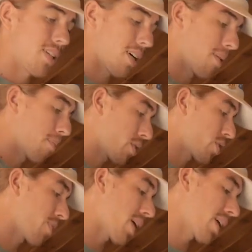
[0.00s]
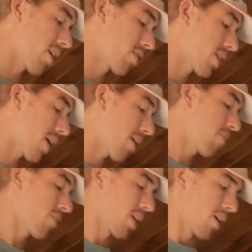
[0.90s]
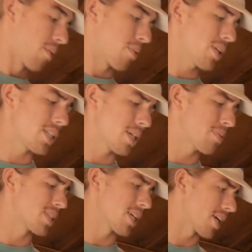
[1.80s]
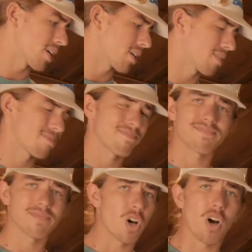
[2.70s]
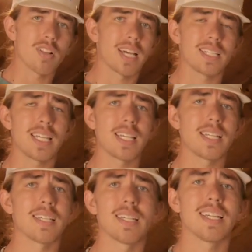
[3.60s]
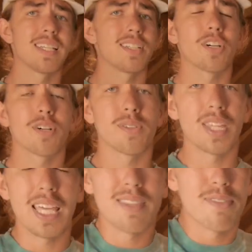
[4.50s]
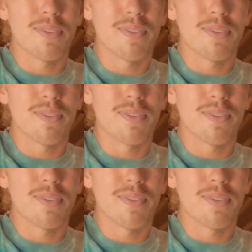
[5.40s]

Butcher's block countertop, pretty deep sink, all I need. You know, in the